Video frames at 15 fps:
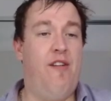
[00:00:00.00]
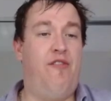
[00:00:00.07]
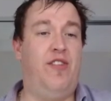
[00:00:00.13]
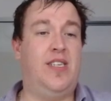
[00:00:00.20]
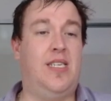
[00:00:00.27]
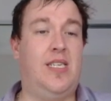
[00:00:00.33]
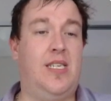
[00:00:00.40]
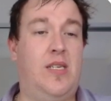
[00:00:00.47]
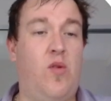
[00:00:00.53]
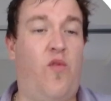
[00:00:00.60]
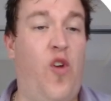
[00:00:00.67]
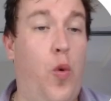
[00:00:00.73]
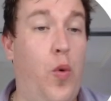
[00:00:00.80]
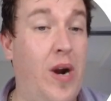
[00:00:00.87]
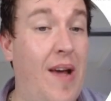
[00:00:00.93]
For,
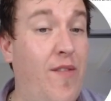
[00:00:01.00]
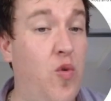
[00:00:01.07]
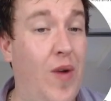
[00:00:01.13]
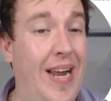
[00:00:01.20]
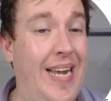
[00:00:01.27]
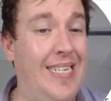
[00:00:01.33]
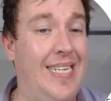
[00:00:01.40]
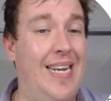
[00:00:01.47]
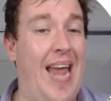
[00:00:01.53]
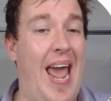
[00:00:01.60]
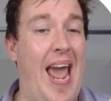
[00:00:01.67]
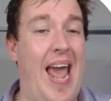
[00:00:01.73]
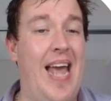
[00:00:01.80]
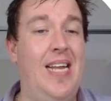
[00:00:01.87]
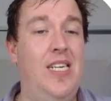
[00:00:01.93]
for whatever reason,
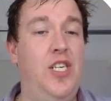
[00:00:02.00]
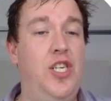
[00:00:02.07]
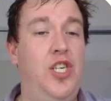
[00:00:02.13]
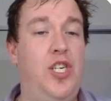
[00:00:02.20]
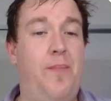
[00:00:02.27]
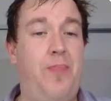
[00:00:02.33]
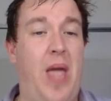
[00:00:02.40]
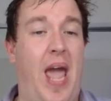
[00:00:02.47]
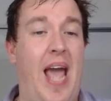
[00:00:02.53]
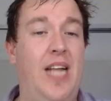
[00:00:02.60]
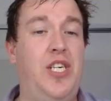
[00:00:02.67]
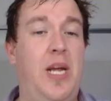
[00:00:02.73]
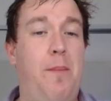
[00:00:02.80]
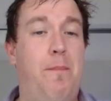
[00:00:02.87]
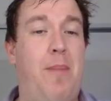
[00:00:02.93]
hedge,
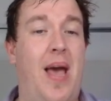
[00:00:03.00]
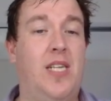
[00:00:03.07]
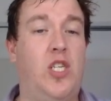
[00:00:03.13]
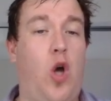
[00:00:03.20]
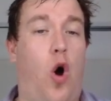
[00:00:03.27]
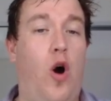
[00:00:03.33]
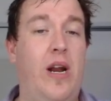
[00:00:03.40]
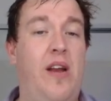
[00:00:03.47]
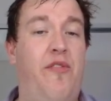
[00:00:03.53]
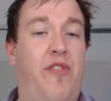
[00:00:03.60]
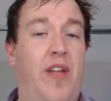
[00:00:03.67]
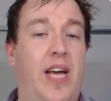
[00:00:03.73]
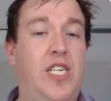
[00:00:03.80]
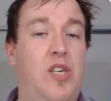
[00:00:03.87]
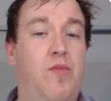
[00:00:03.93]
hedging bets on
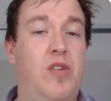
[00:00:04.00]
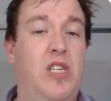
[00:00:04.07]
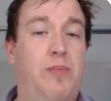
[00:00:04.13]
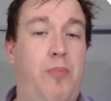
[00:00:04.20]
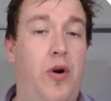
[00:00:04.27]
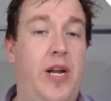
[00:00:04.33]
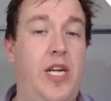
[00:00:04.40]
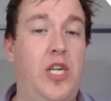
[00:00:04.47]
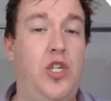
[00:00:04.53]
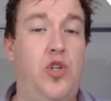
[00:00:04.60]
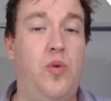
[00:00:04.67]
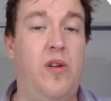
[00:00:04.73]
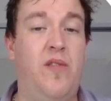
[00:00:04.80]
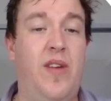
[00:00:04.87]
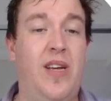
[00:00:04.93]
inflation, responding
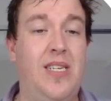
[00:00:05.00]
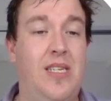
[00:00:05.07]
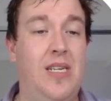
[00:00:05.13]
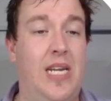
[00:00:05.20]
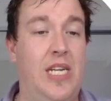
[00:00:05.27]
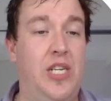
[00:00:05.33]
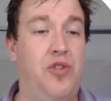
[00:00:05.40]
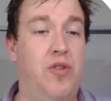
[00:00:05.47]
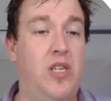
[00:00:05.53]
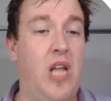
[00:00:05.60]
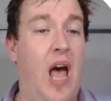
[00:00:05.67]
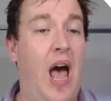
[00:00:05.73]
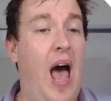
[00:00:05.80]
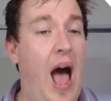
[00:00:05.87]
to investor interest,